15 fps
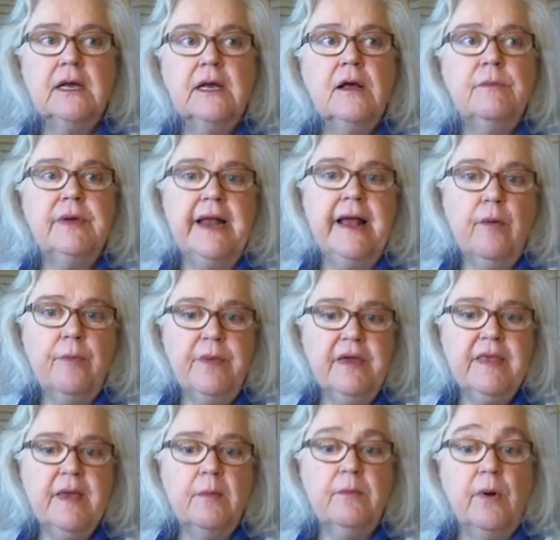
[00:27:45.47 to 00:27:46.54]
But helping
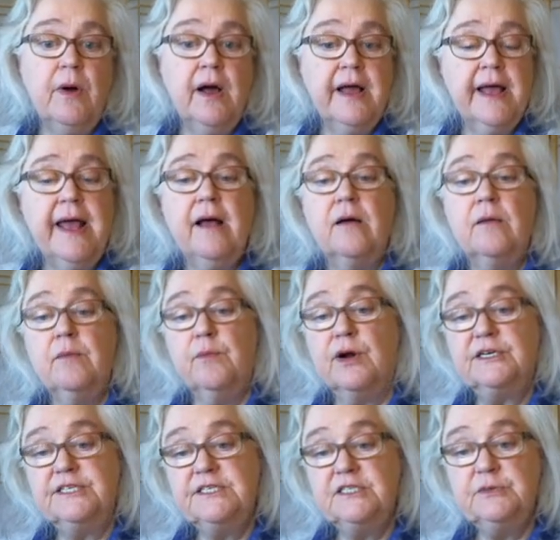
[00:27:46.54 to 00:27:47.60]
them
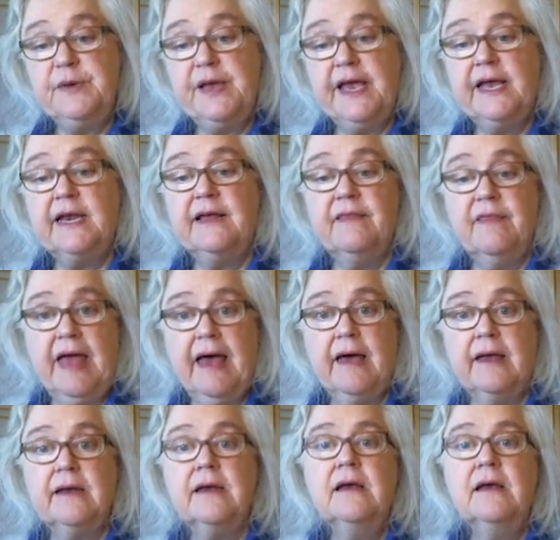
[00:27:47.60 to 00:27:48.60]
participate in that,